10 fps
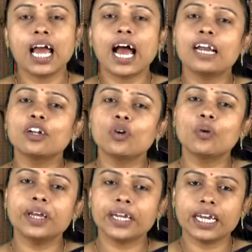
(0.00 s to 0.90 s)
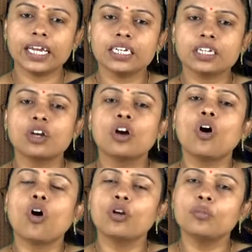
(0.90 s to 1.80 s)
and growing it
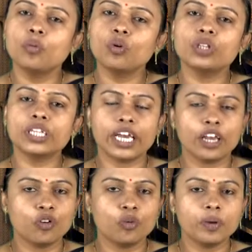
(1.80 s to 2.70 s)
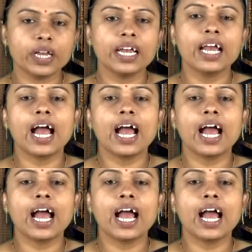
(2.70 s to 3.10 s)
on both aerobic